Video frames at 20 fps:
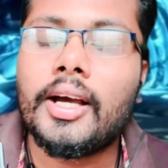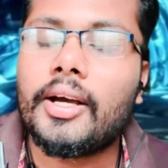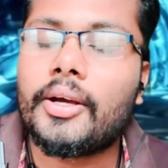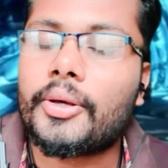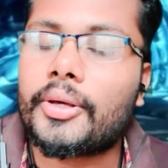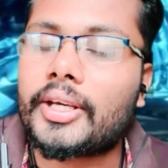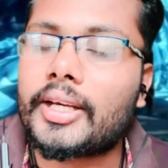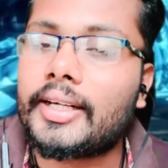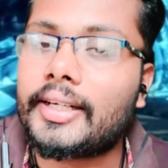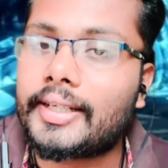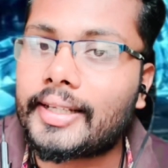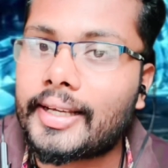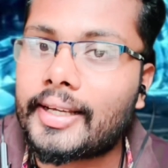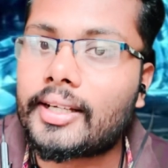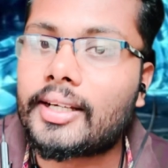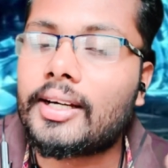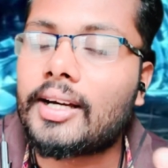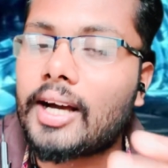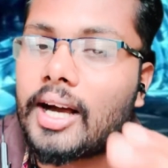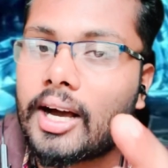you can
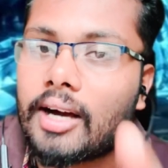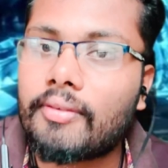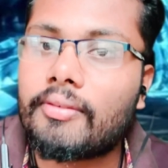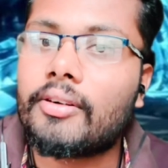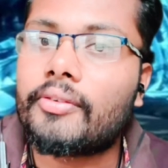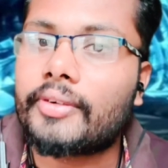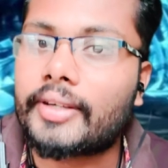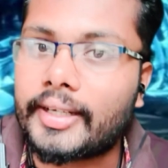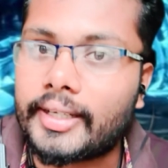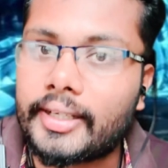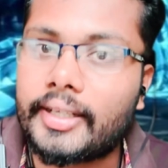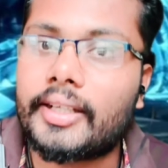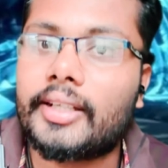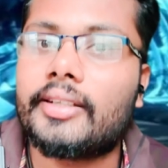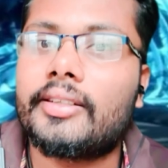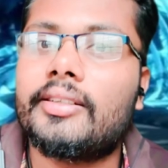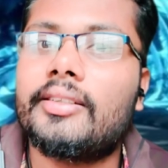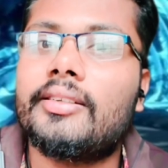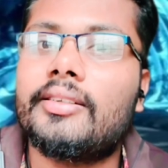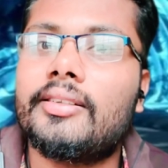take a half of kidney.
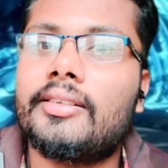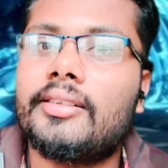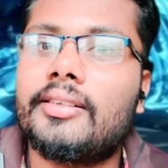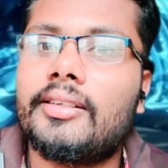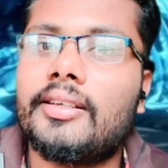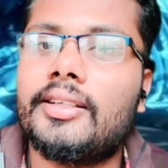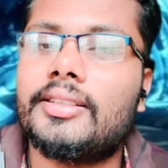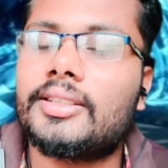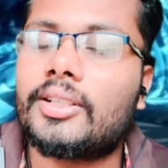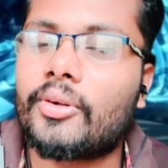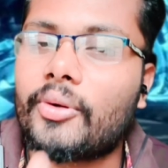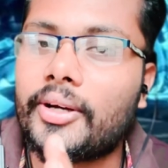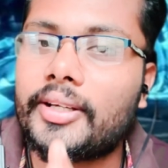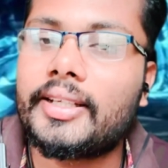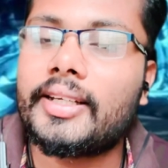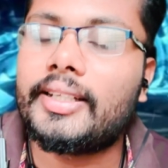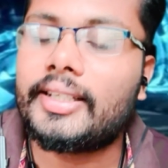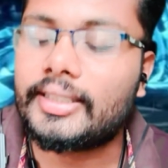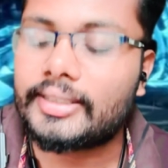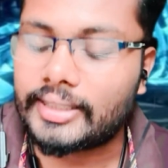It's
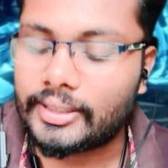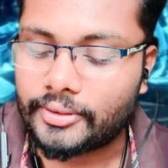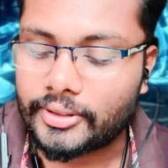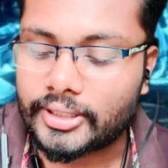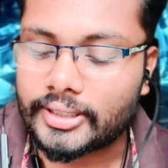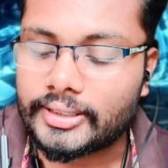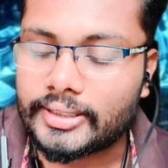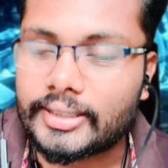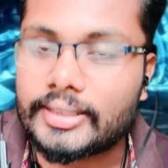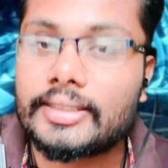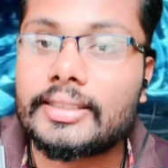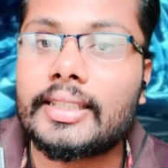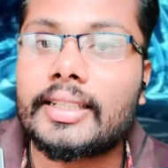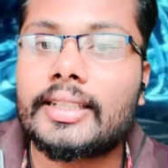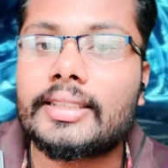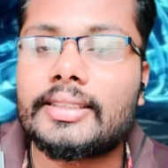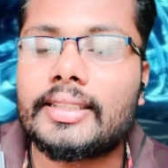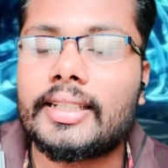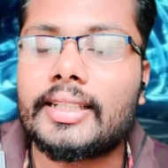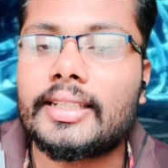quite an easy. We can just
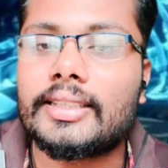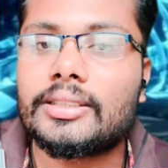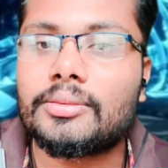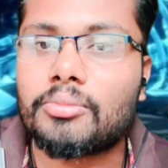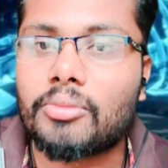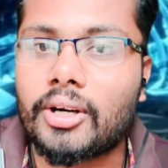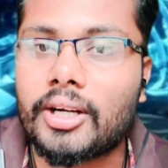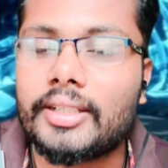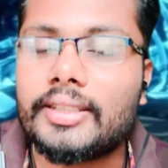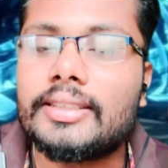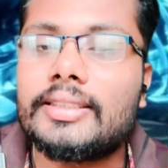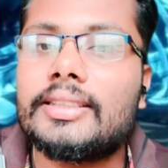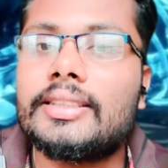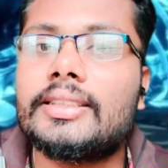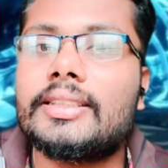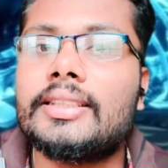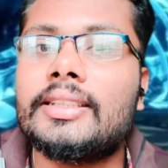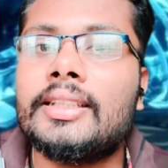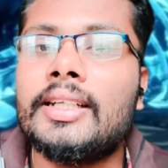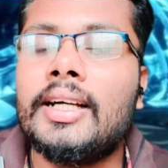take a small
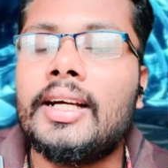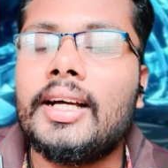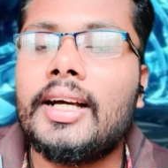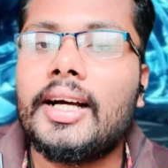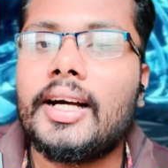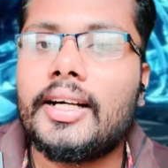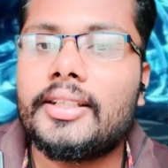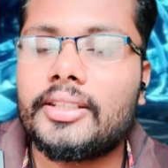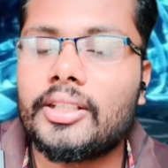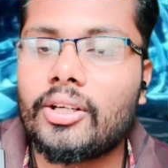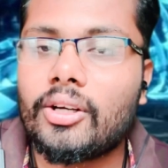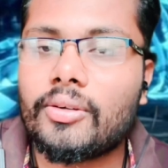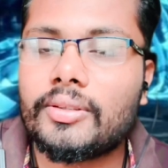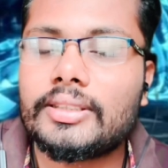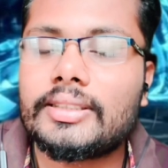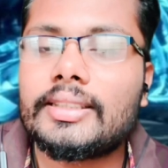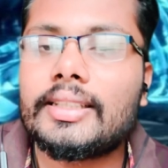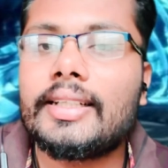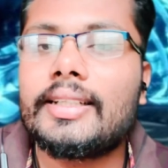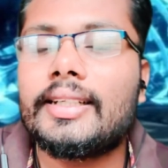incision at the lower
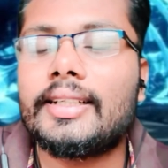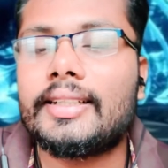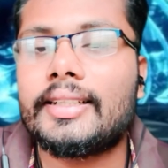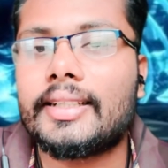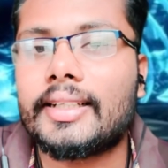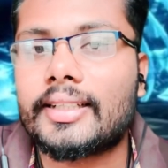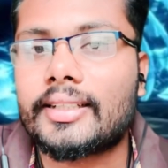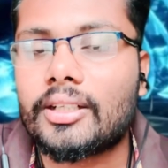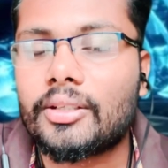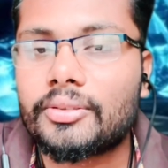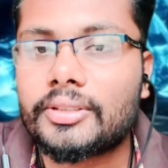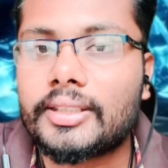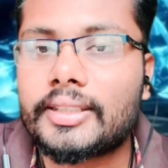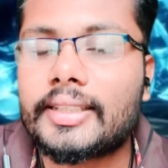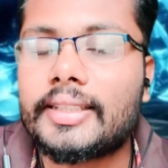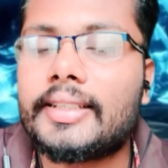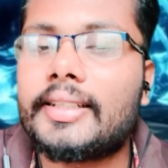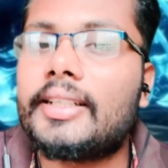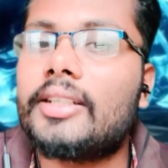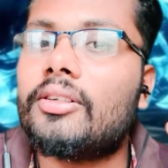side and take out the
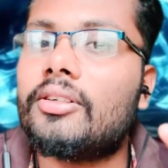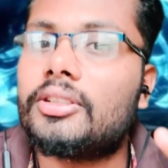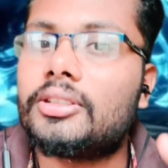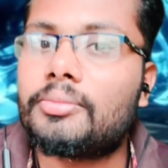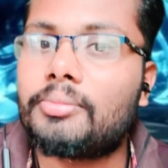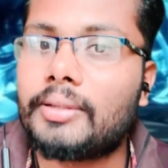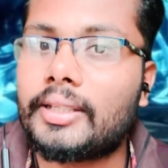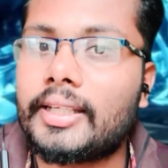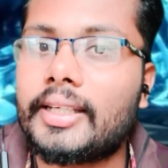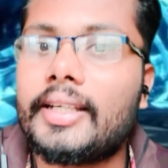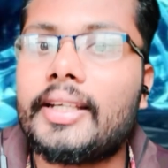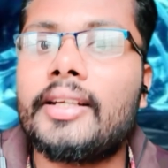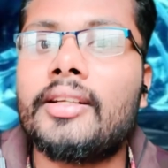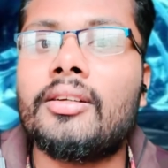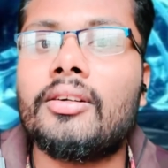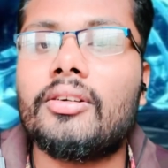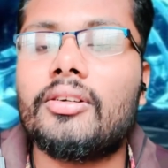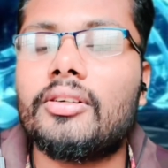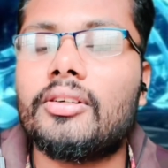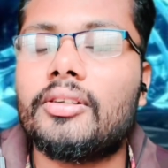kidney or
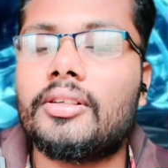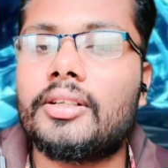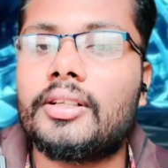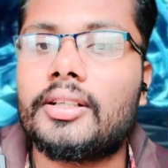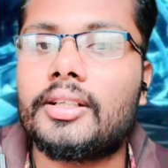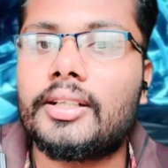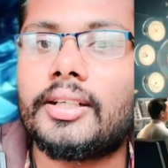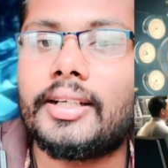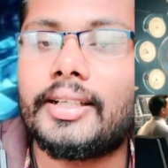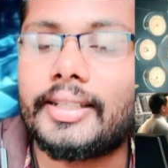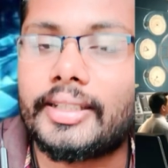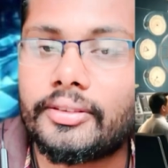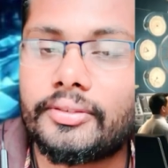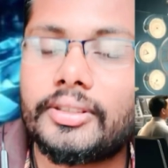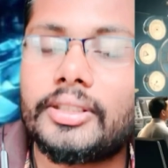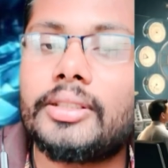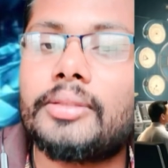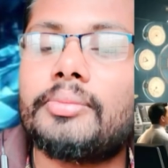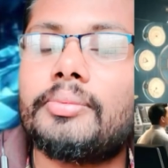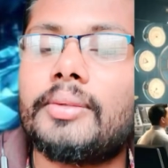spleen or
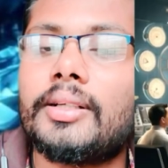liver,